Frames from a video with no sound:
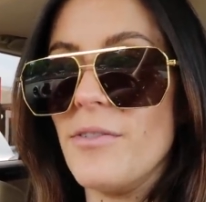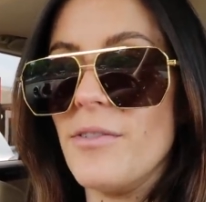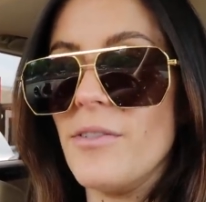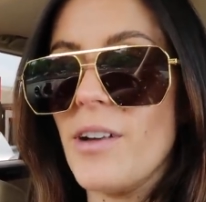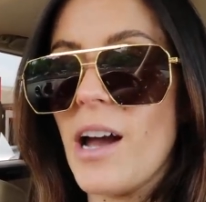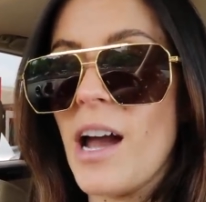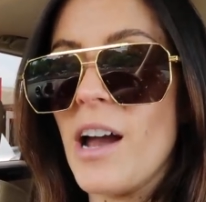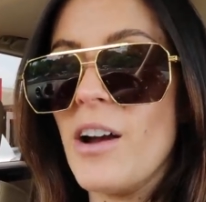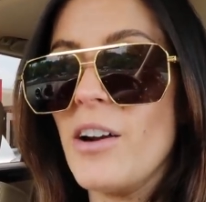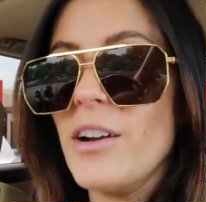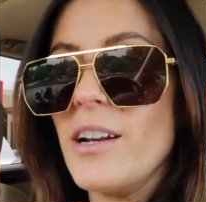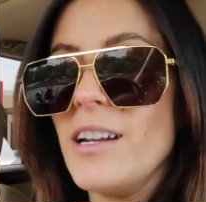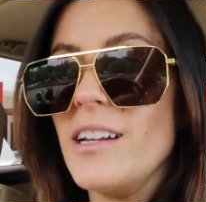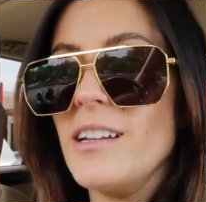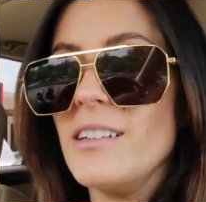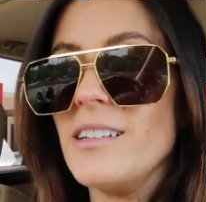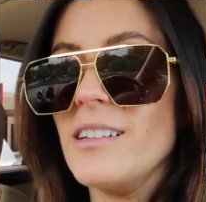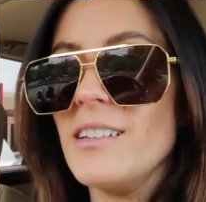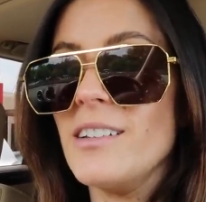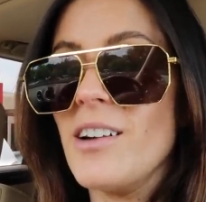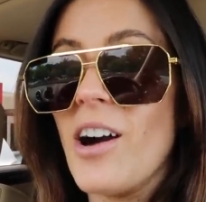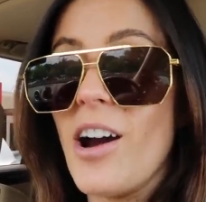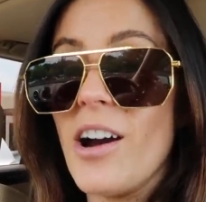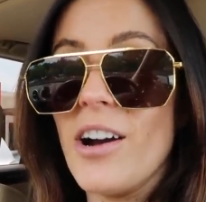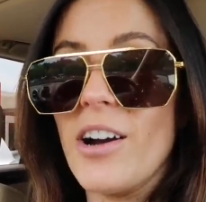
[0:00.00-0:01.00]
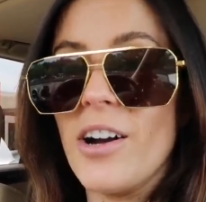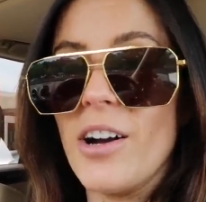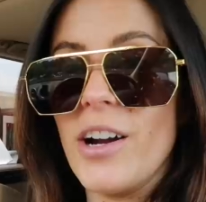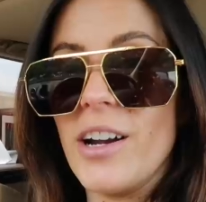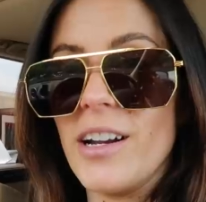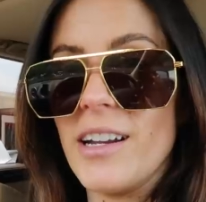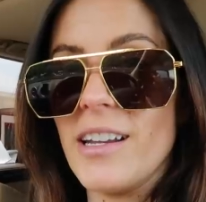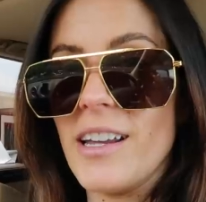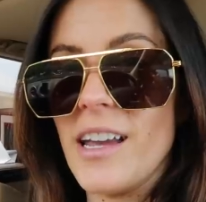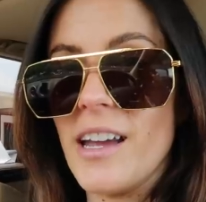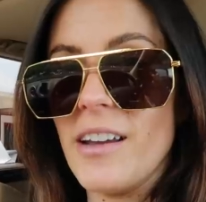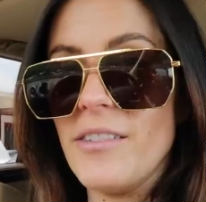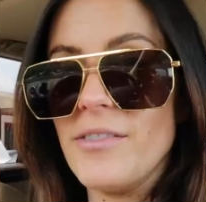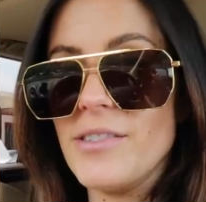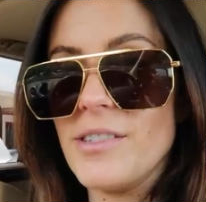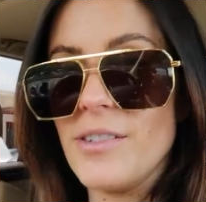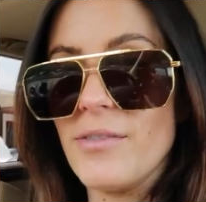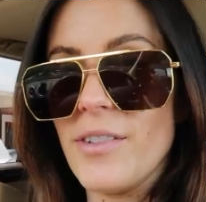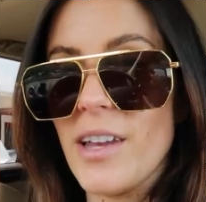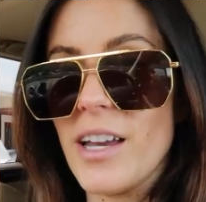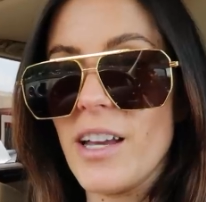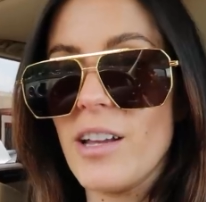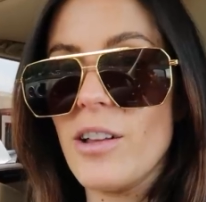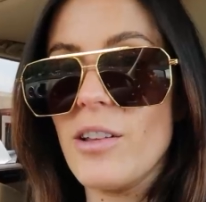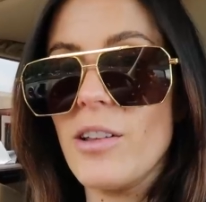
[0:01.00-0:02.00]
I already got her a gift of
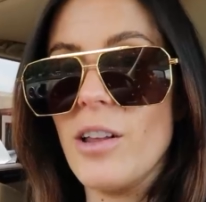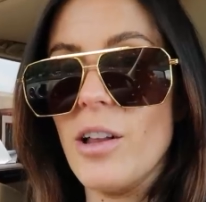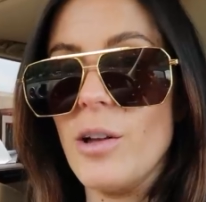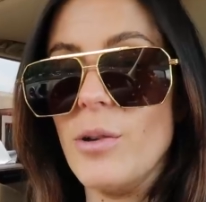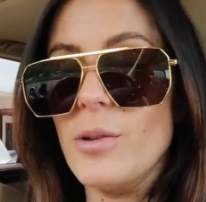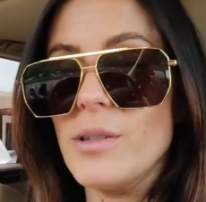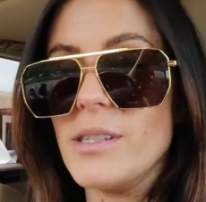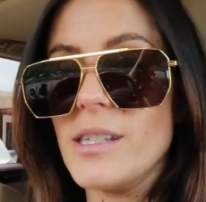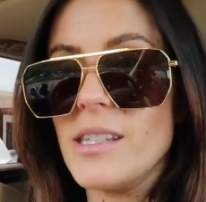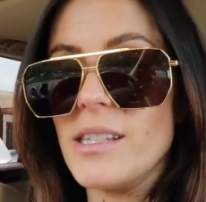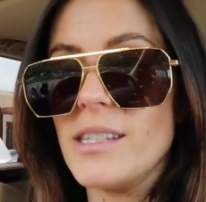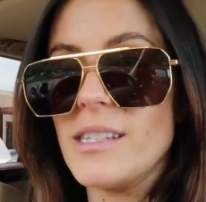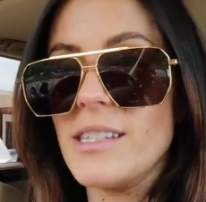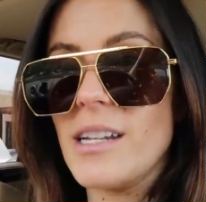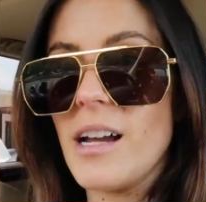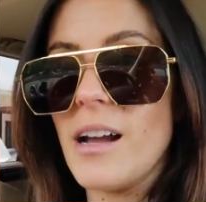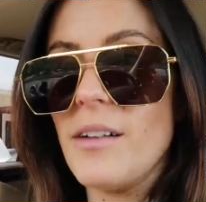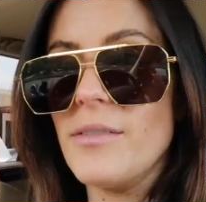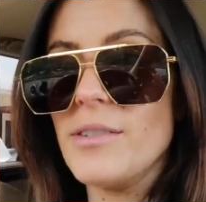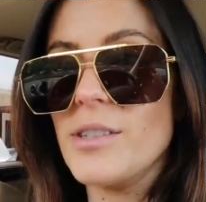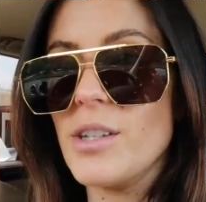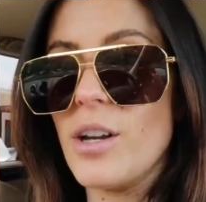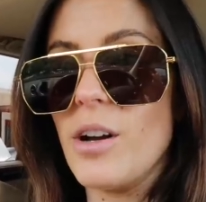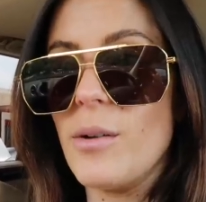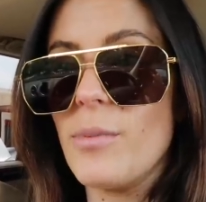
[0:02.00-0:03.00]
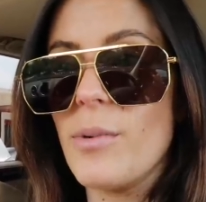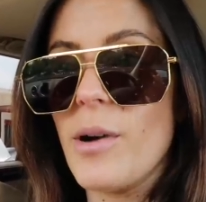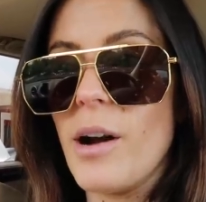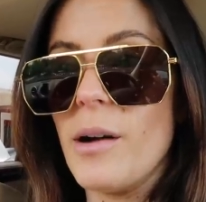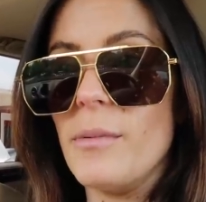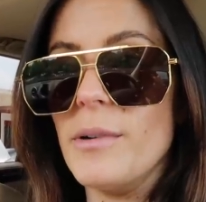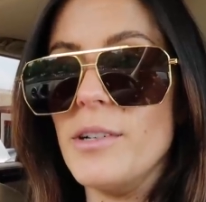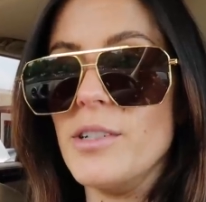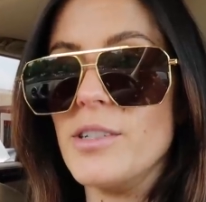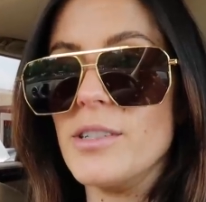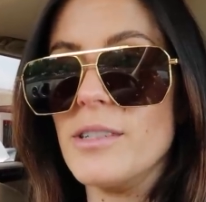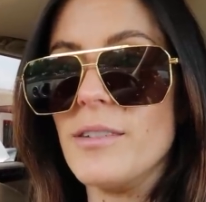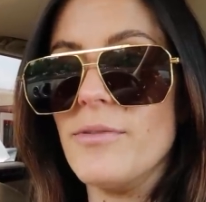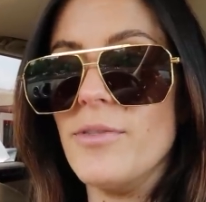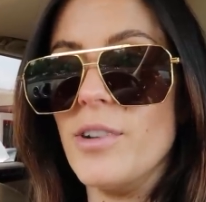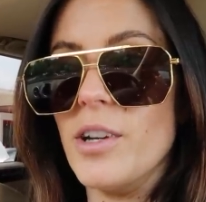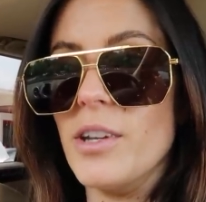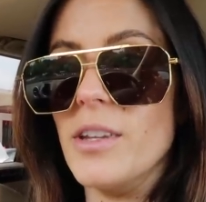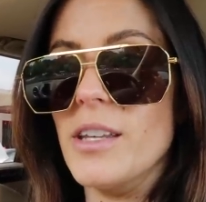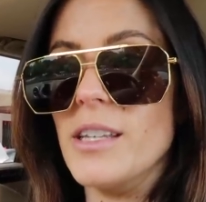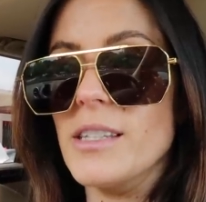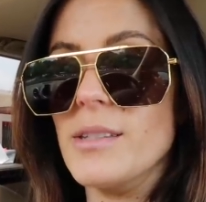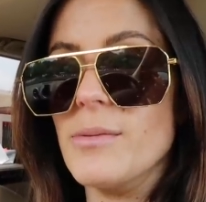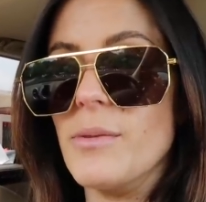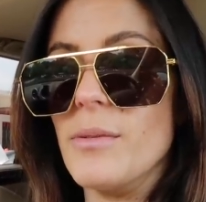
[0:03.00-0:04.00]
like clothes and stuff, so I'll probably just fill
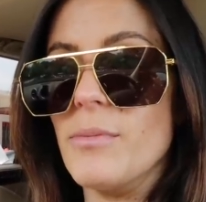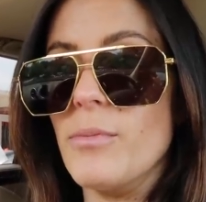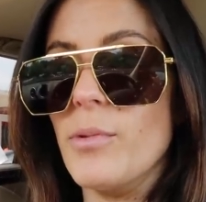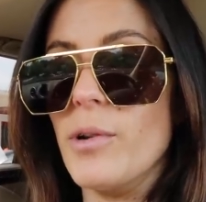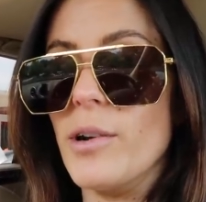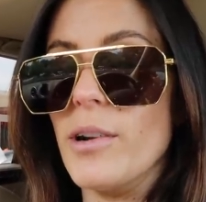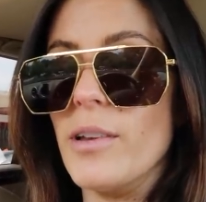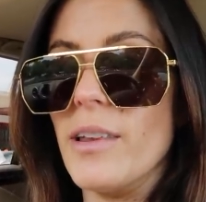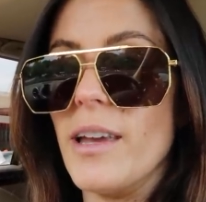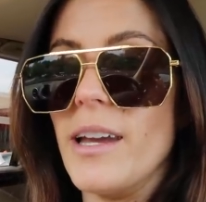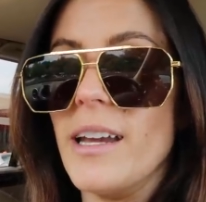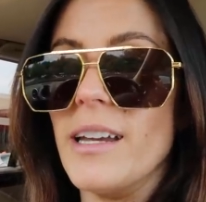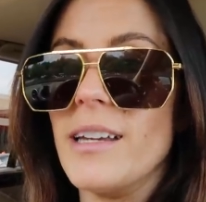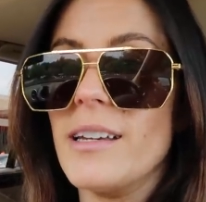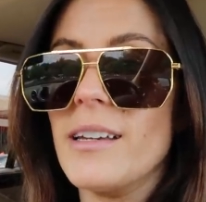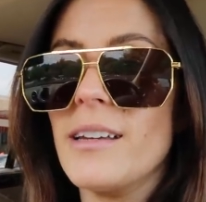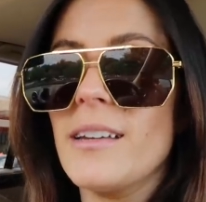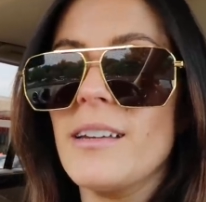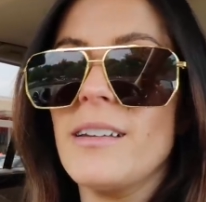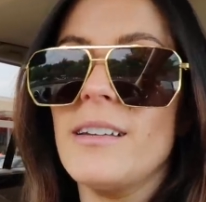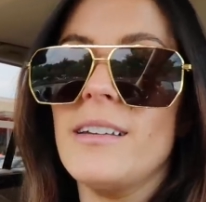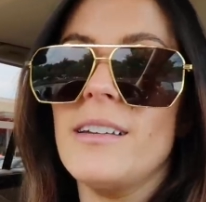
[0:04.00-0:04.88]
this with more like,